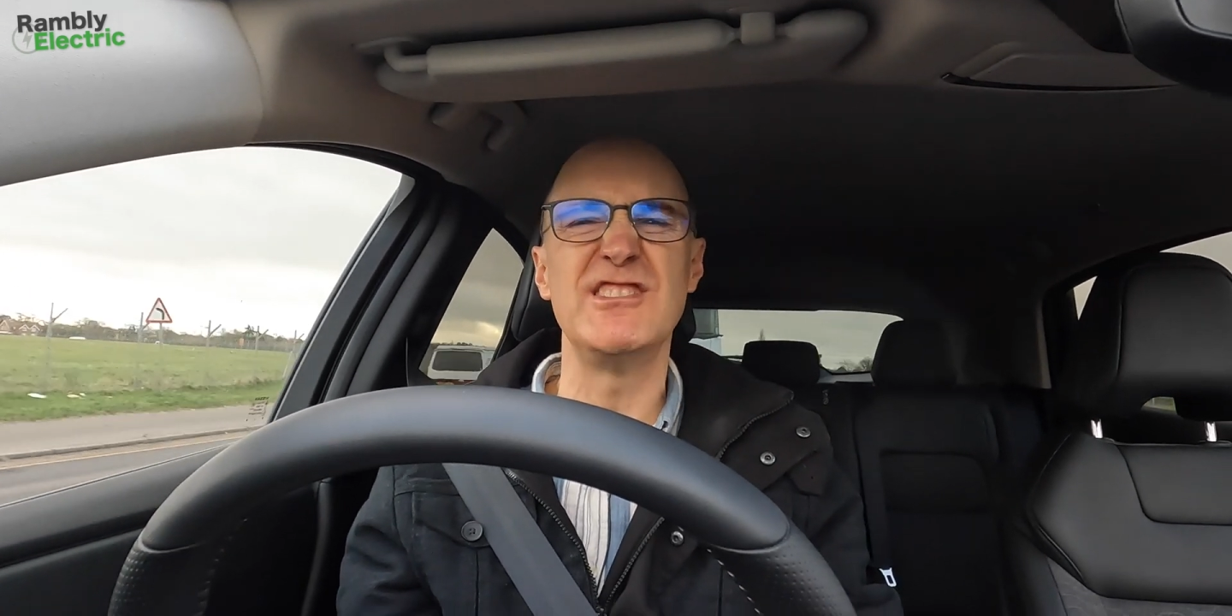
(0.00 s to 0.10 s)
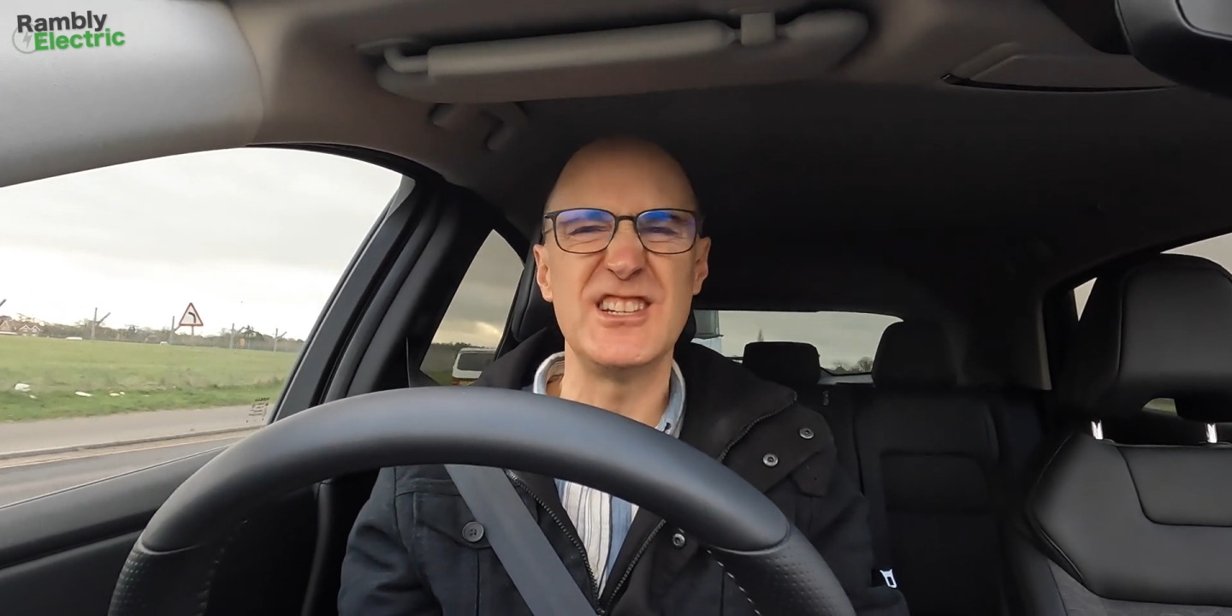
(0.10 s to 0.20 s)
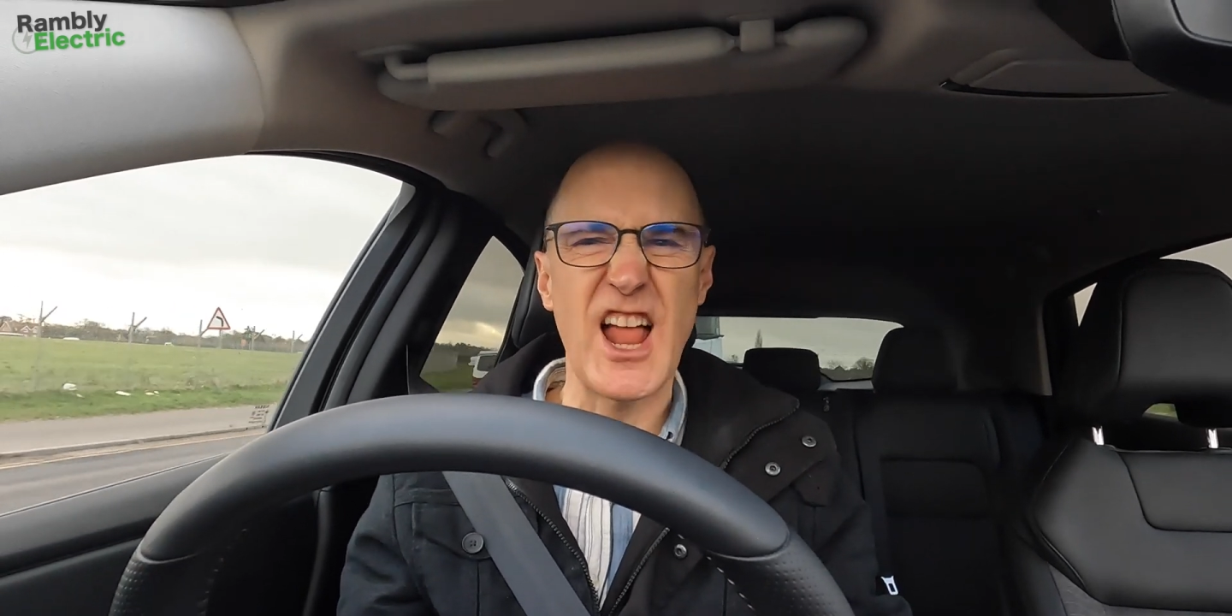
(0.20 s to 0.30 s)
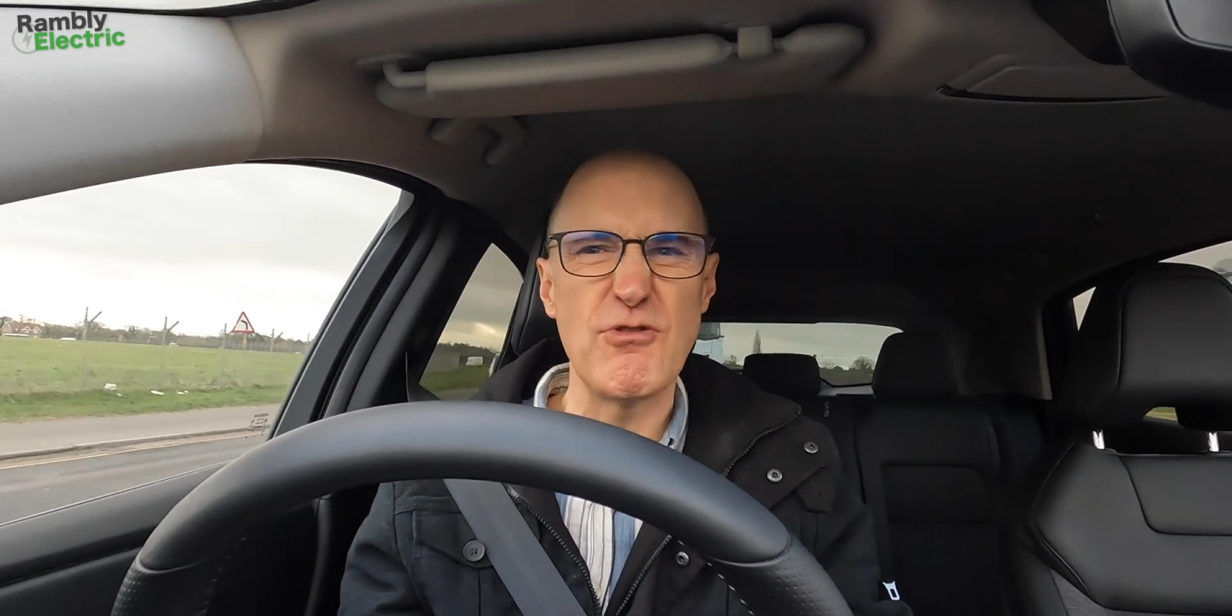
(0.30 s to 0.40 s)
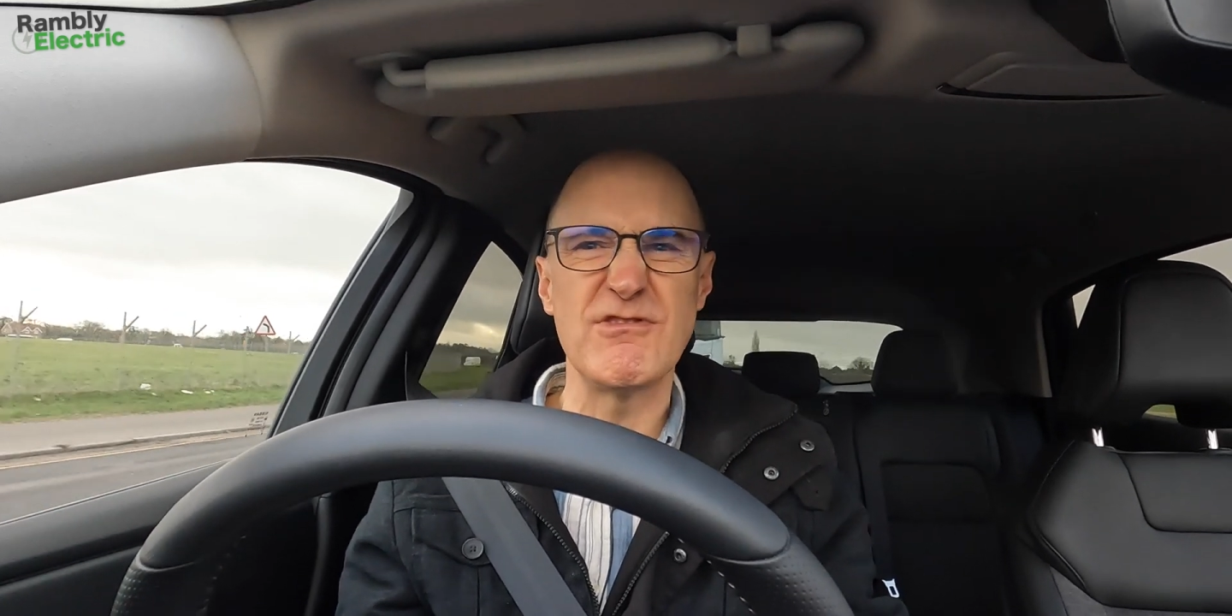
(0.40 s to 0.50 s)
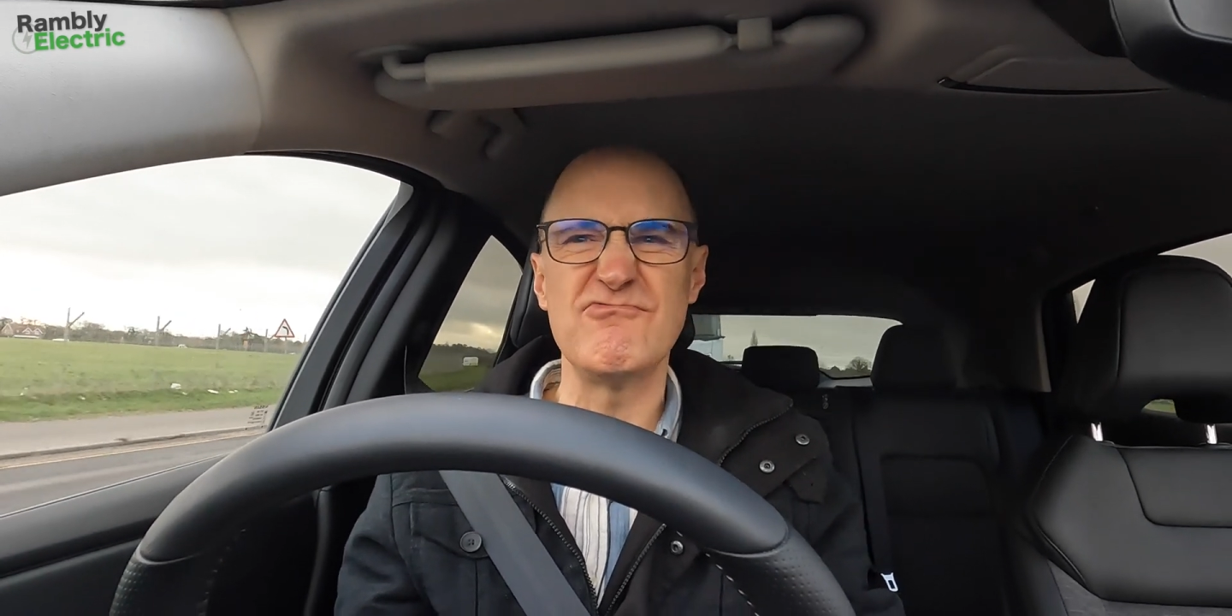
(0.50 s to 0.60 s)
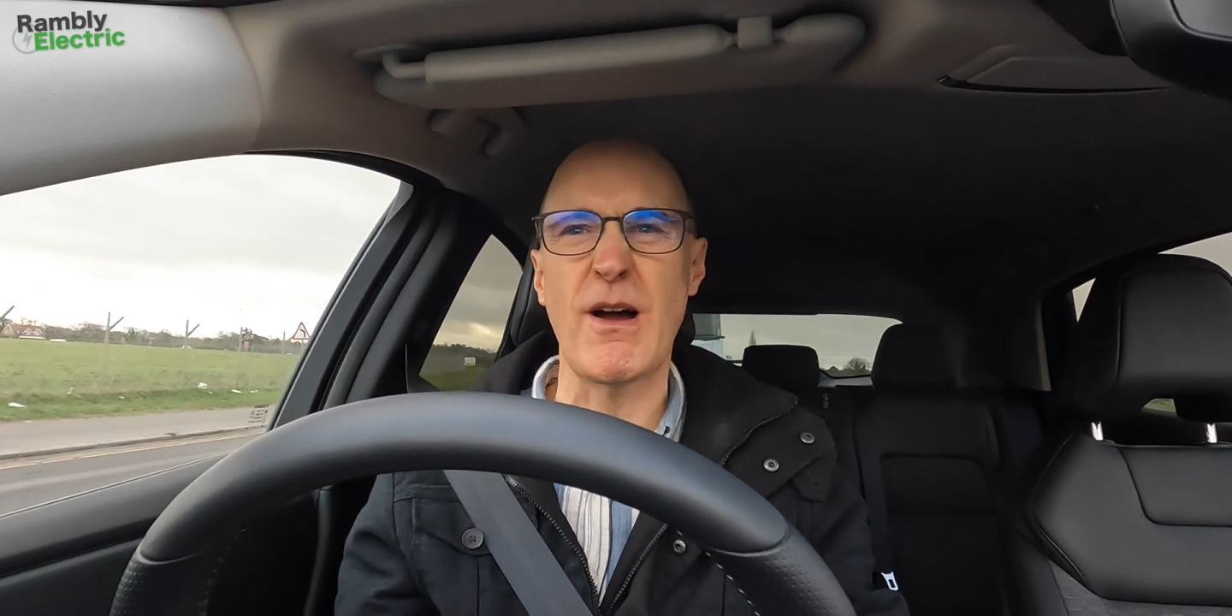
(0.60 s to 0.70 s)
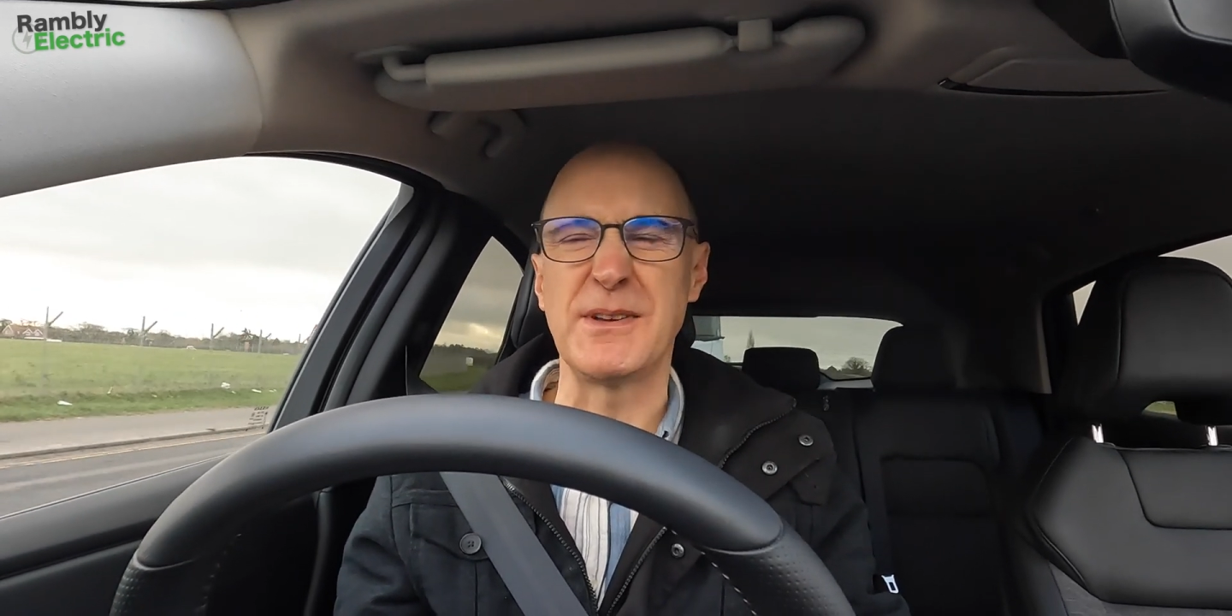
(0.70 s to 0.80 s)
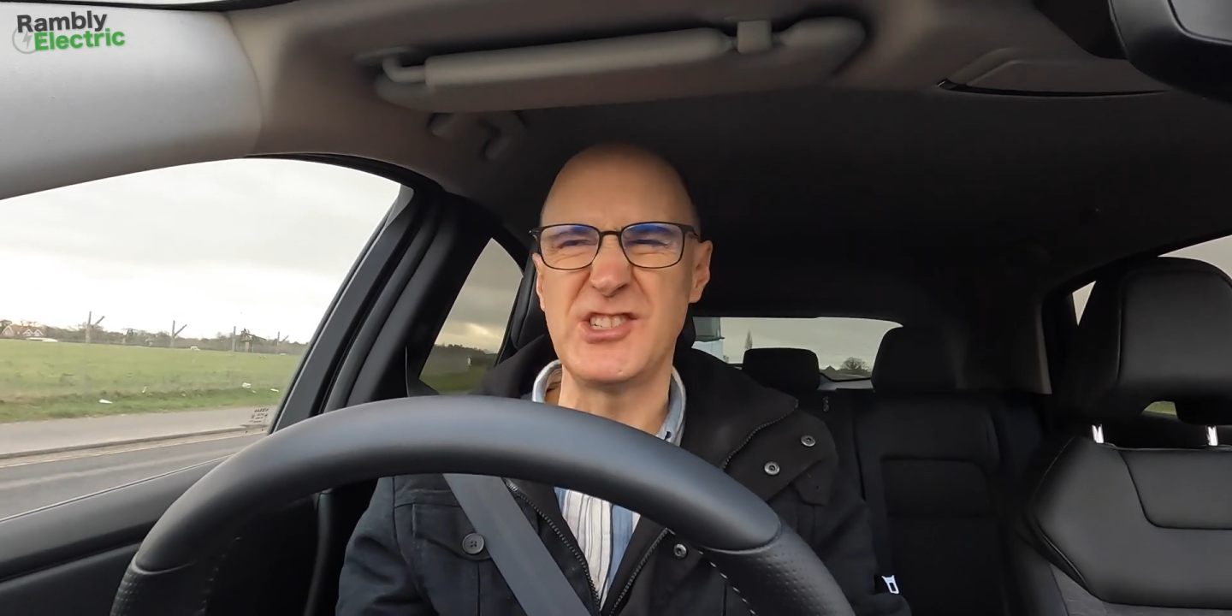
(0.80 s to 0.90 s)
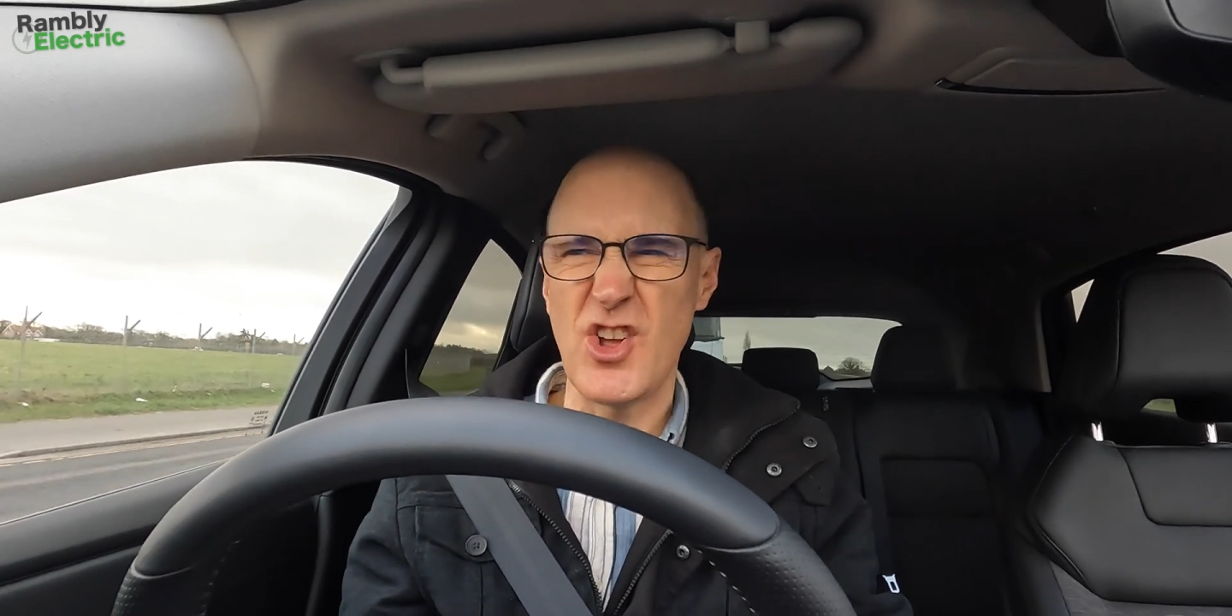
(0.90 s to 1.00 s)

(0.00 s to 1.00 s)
a load of rubbish.